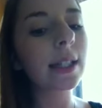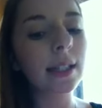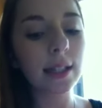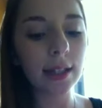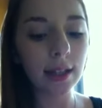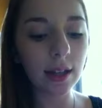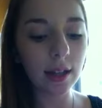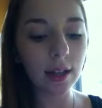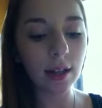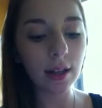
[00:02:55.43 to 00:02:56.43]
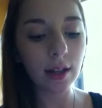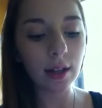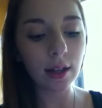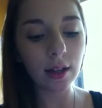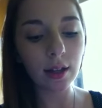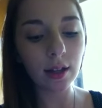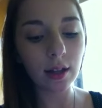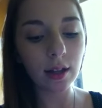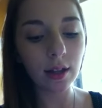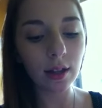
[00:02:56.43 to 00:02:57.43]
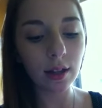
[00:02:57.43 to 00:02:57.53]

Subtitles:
(no one is talking)